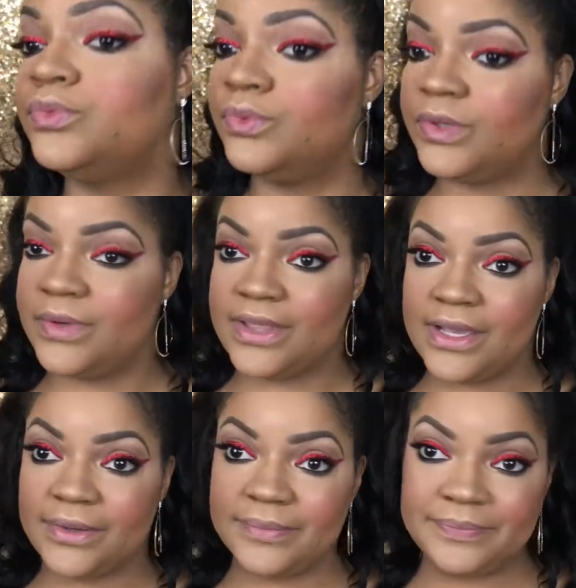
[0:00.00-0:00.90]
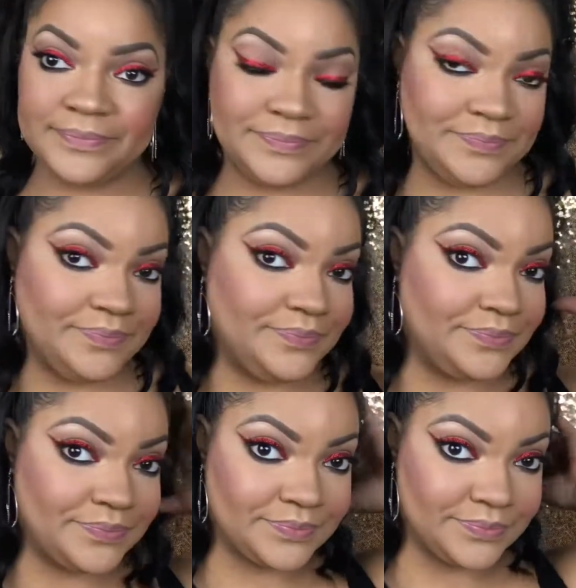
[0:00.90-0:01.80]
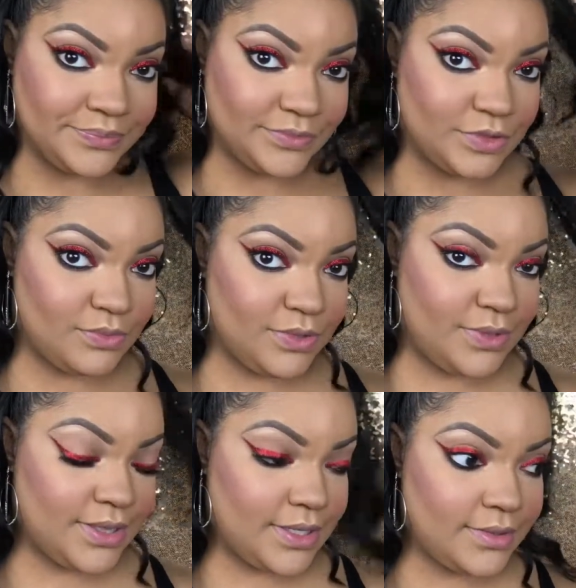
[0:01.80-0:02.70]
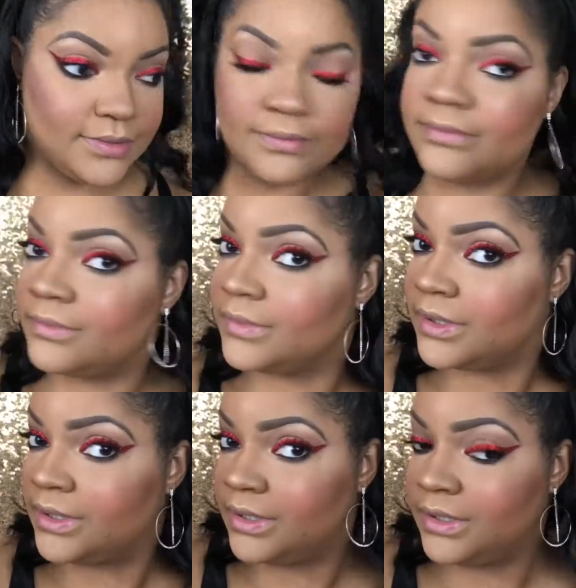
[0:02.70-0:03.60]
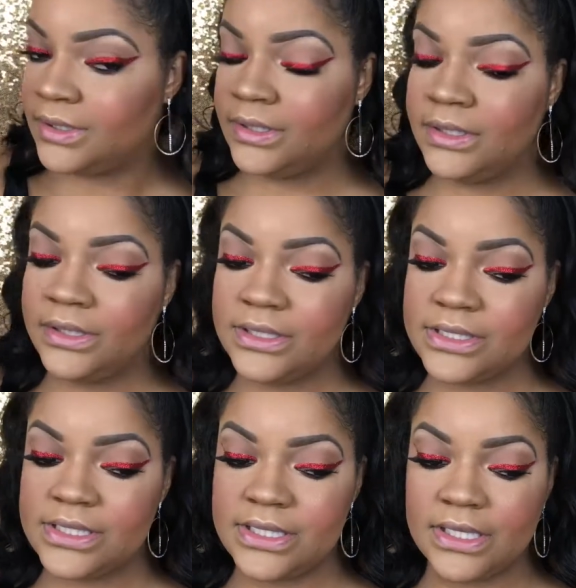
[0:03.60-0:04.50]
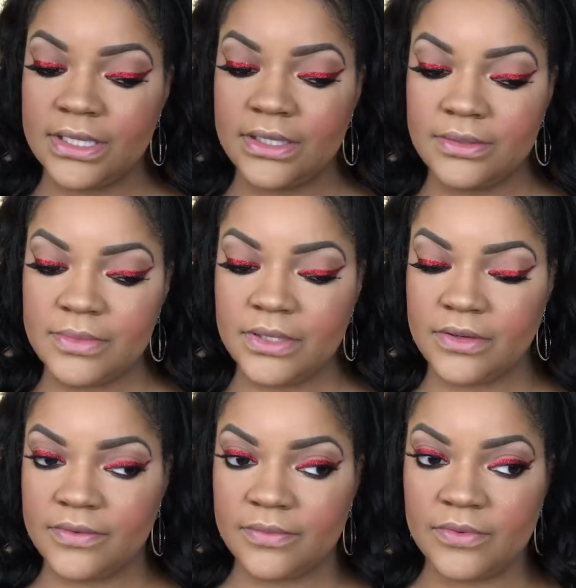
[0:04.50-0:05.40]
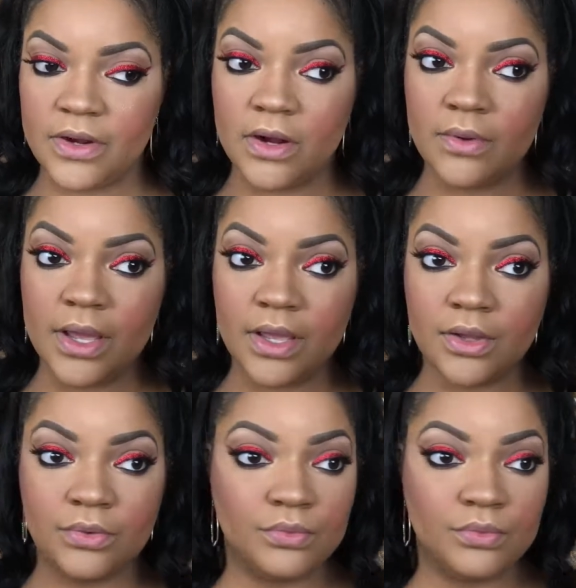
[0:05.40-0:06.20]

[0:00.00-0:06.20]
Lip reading: What do we think? What do we think? Let's see. Let me look from far away.